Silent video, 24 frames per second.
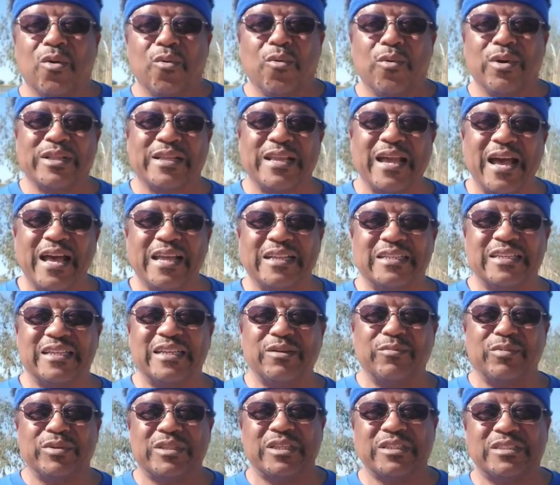What God
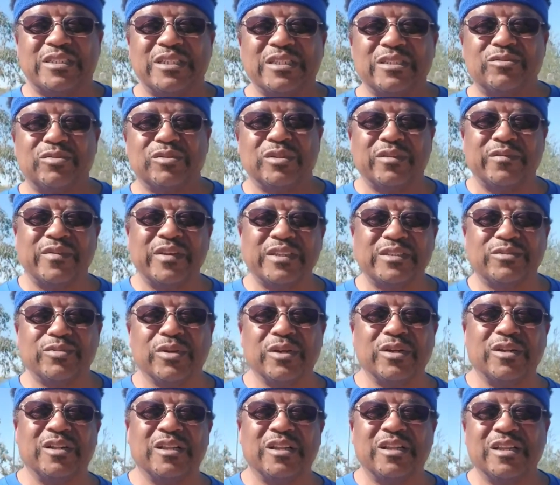did with the children of
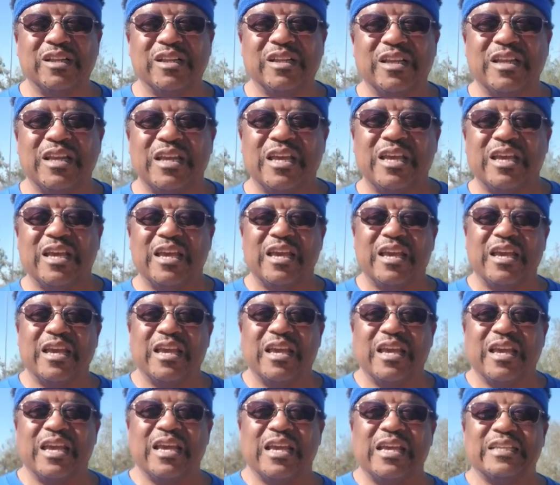Israel
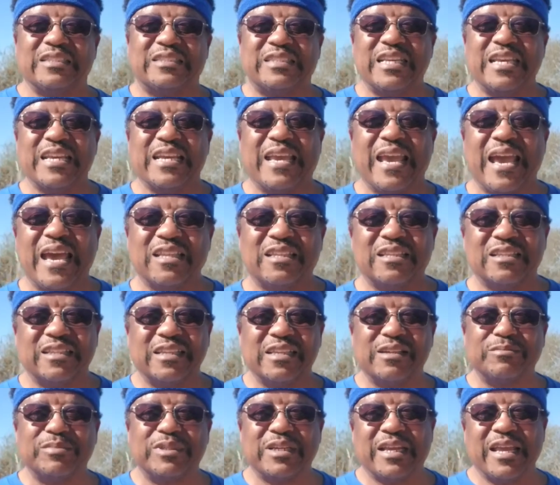is he gathered
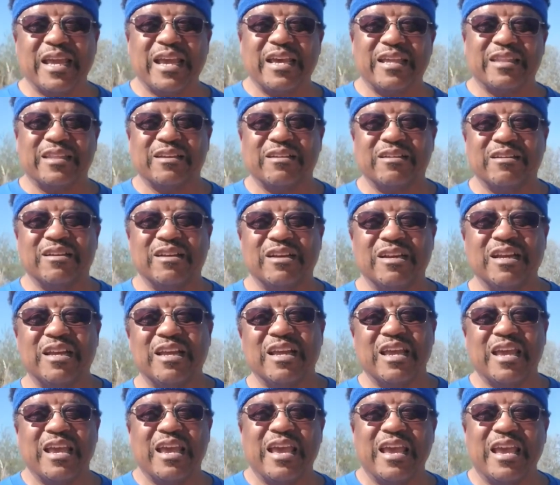them together
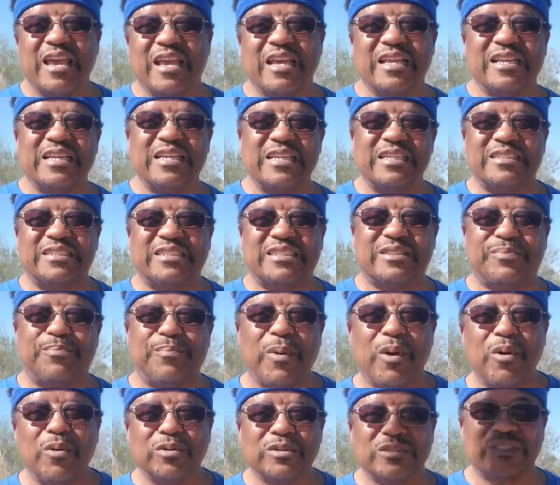and he
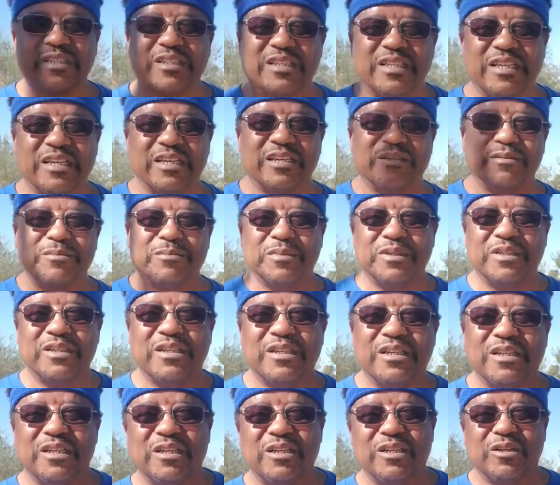spoke to them
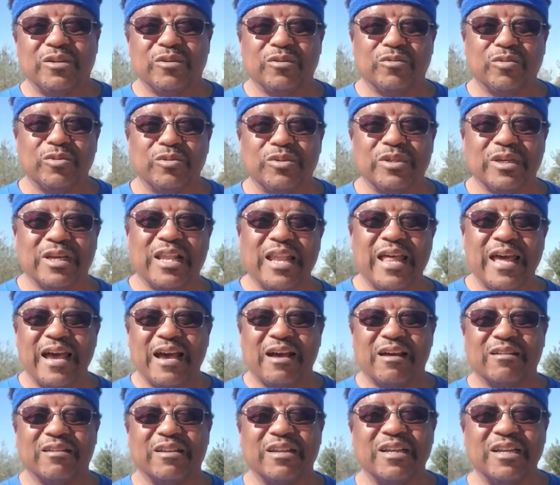through the
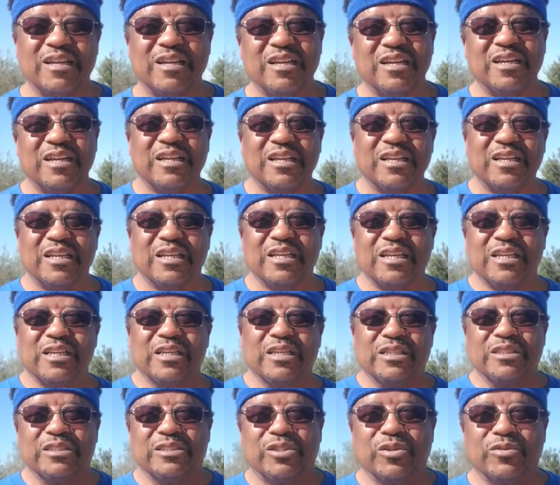cloud
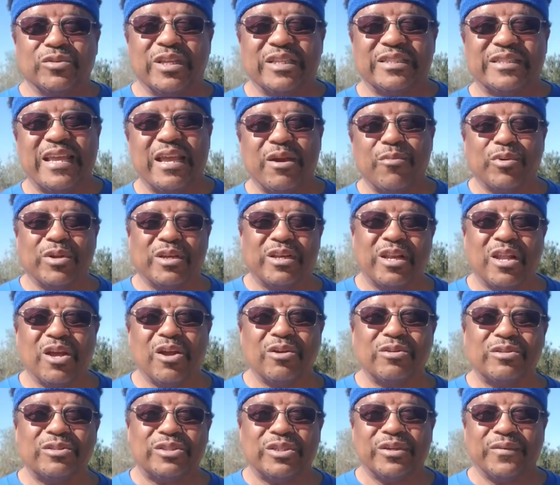so that they would
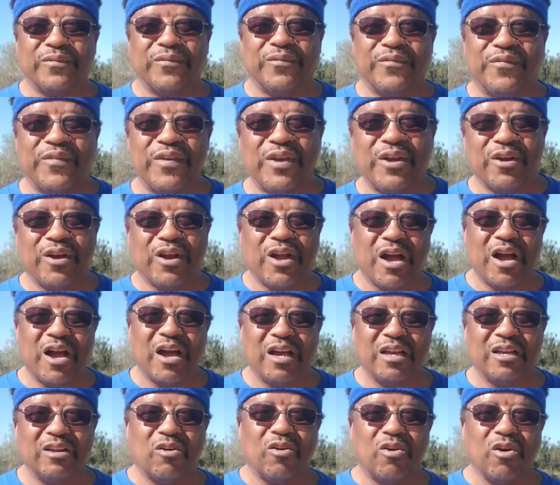learn to fear
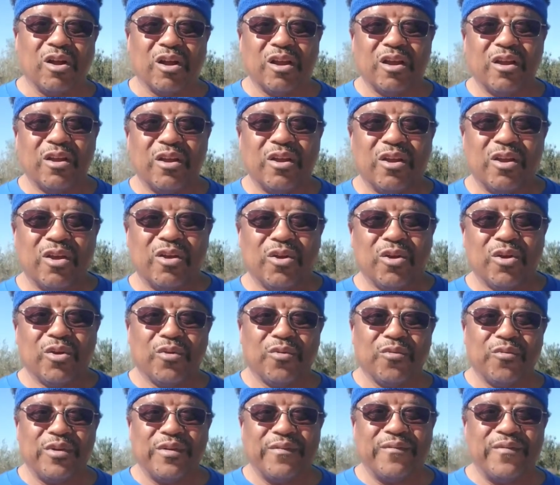God or
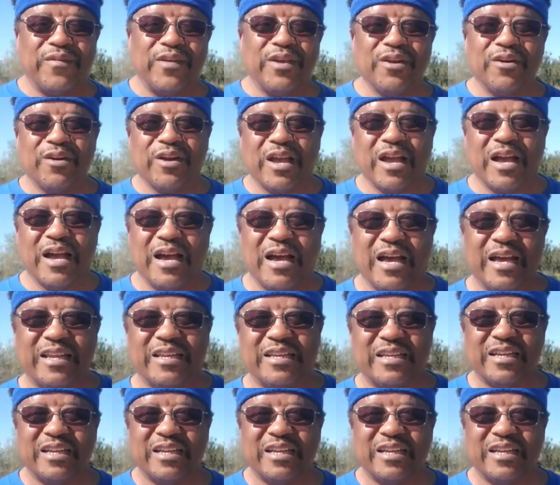revere God.